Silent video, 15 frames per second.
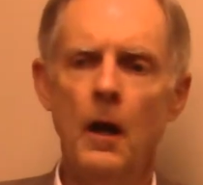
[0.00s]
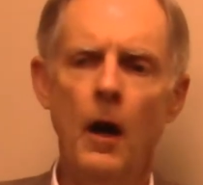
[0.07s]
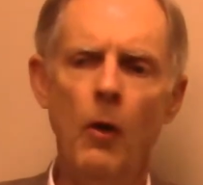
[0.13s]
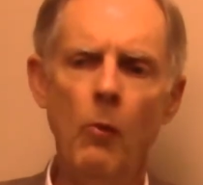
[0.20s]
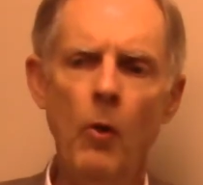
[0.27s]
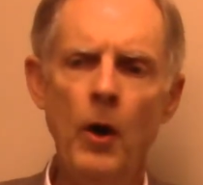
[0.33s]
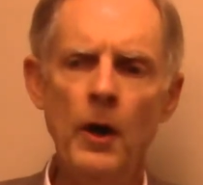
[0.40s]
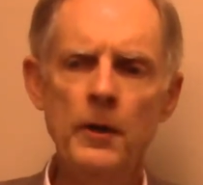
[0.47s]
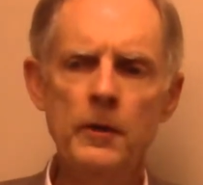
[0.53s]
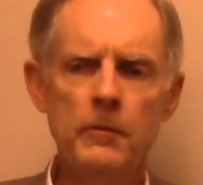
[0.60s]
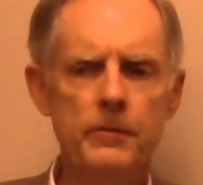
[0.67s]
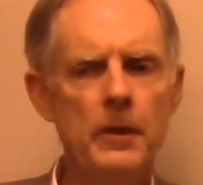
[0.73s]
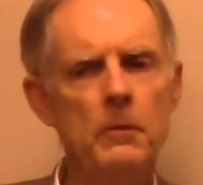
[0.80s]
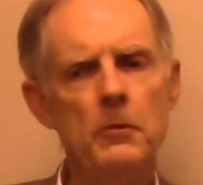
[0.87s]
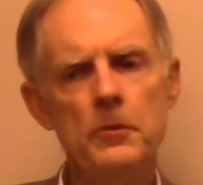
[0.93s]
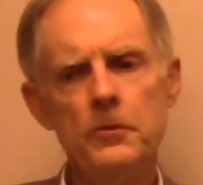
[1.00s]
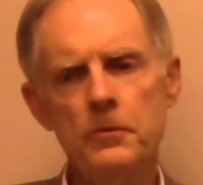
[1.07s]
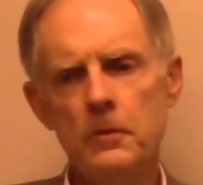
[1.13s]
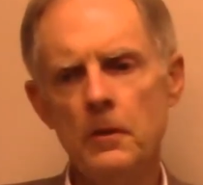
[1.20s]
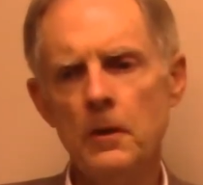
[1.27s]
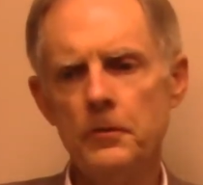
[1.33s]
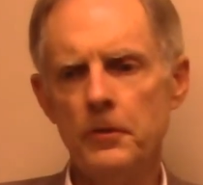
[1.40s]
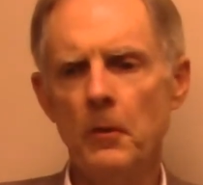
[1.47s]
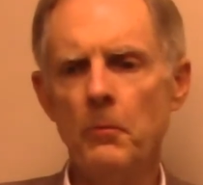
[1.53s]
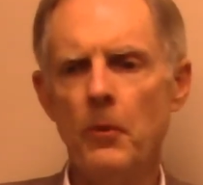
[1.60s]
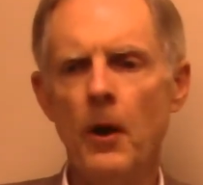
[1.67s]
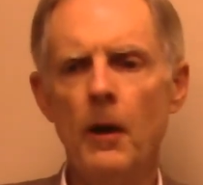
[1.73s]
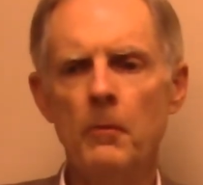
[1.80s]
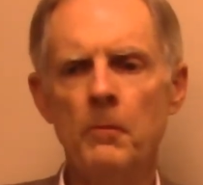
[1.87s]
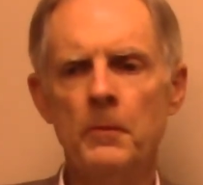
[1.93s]
a 1 if there was some
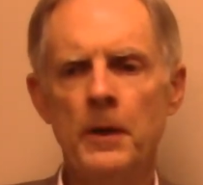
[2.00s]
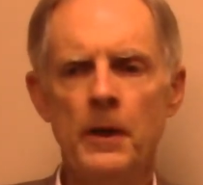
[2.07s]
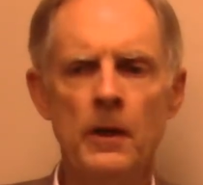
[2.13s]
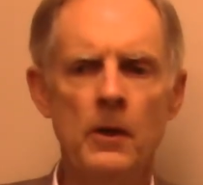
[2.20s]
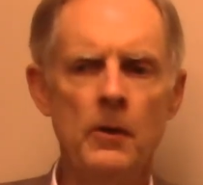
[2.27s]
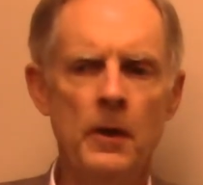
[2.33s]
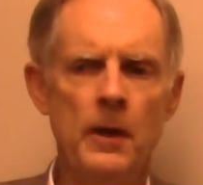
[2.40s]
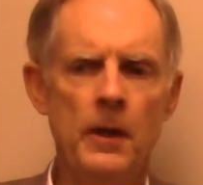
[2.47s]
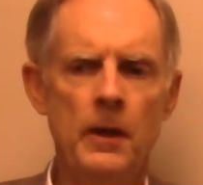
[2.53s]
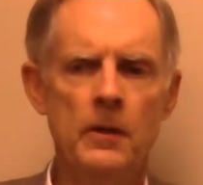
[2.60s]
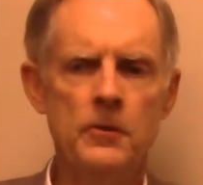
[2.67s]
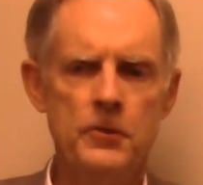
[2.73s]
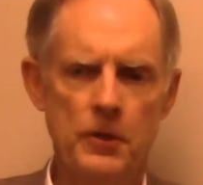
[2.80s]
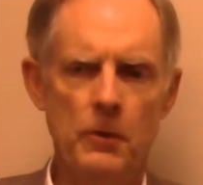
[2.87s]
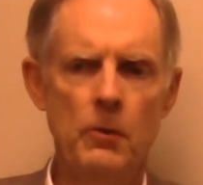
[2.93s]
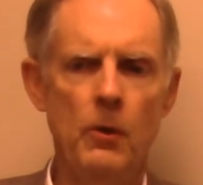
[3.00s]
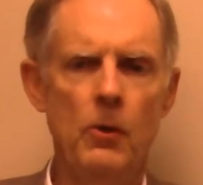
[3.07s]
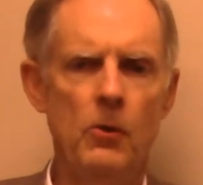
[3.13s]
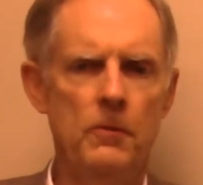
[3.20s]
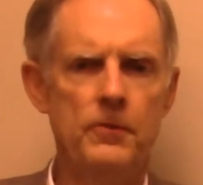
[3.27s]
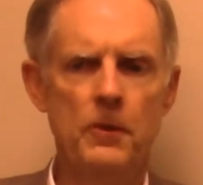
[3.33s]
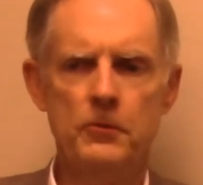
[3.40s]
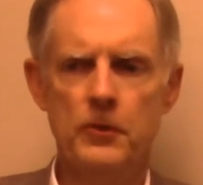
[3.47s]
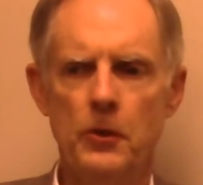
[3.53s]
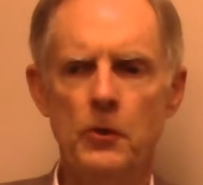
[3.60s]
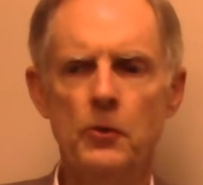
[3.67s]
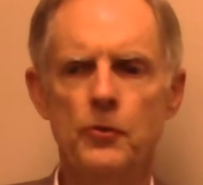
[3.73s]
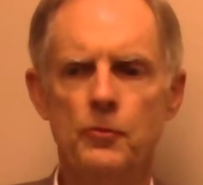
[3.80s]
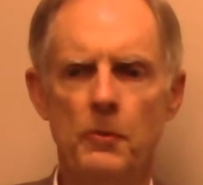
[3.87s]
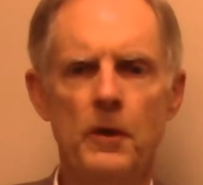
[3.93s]
problem there, and 0 if there
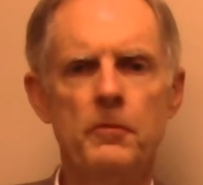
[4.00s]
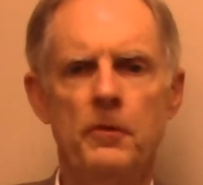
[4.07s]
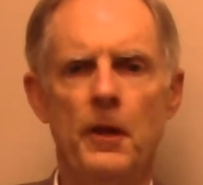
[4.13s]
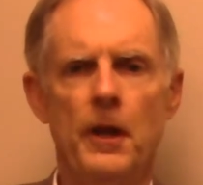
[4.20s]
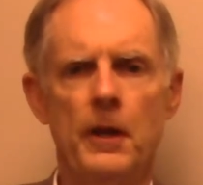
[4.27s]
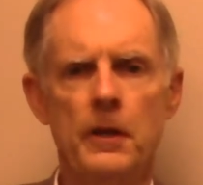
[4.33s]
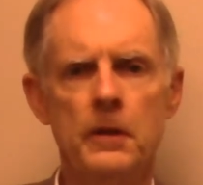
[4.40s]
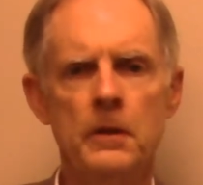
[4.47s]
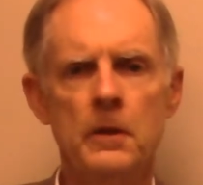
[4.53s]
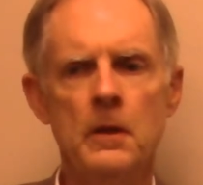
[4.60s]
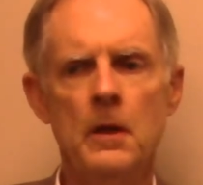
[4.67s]
huge red flag.